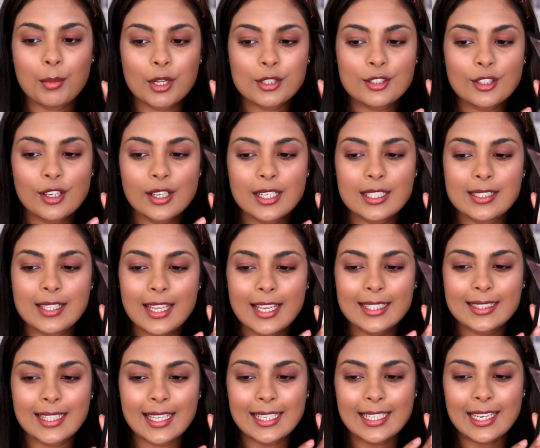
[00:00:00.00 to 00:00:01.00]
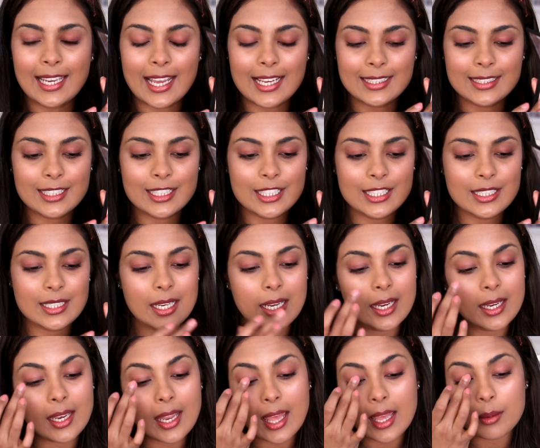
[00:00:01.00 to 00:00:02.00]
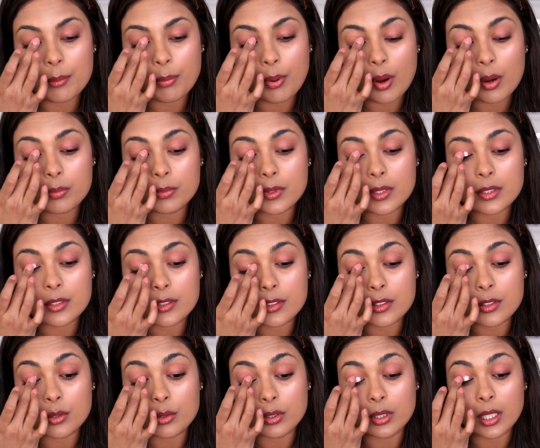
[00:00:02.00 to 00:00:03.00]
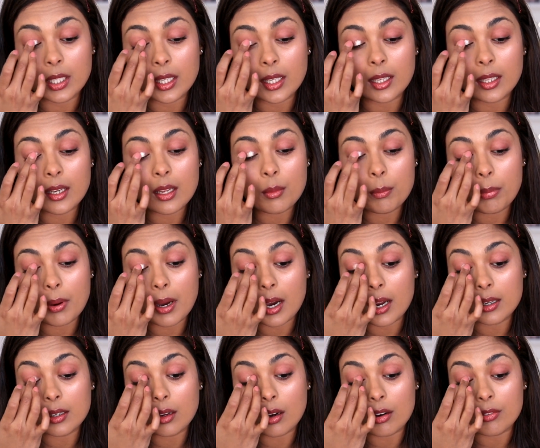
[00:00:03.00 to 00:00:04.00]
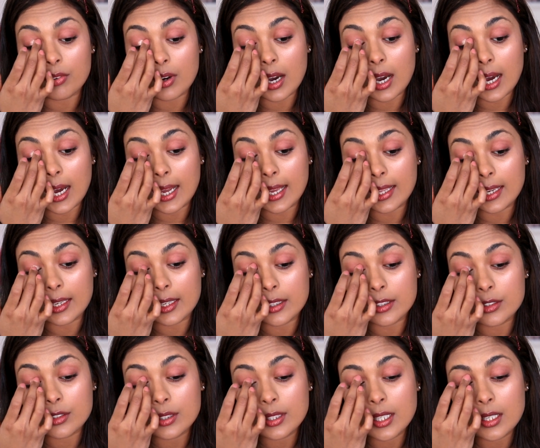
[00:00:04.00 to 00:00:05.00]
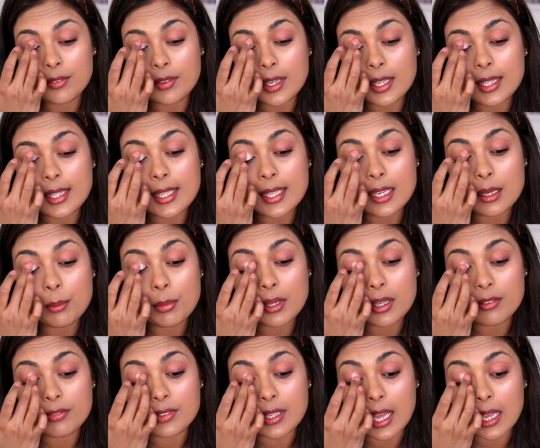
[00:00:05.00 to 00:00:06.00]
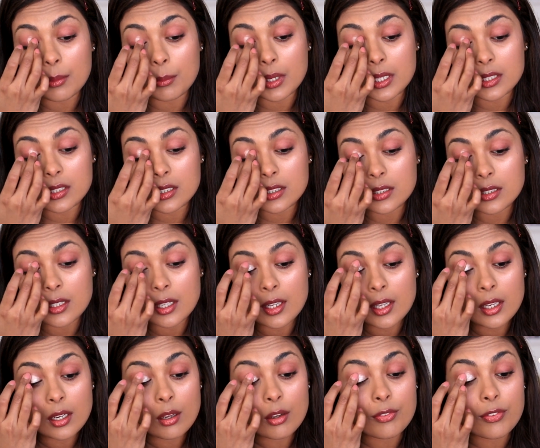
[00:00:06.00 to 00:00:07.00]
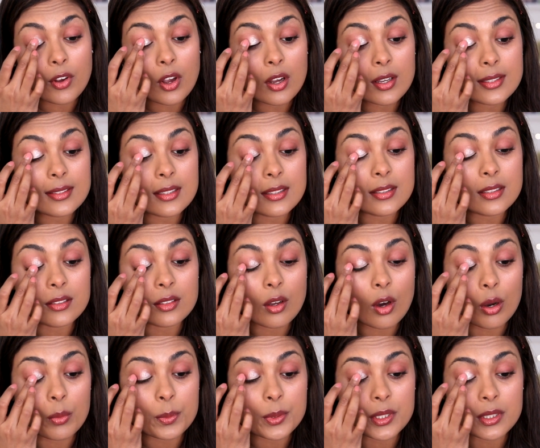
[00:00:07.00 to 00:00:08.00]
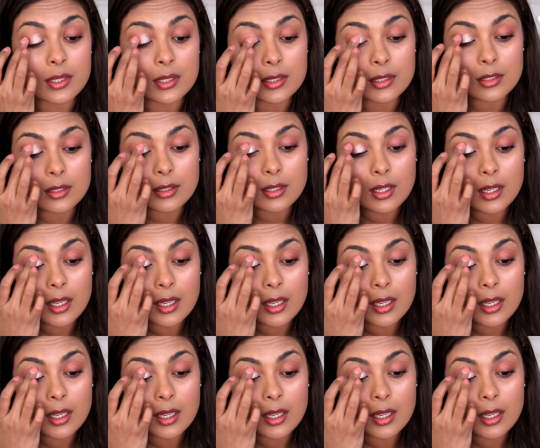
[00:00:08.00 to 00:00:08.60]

I'm also going to take that lighter shade and pop this to the inner part of our eyelid to give it a little bit of dimension. Now, of course, this is optional.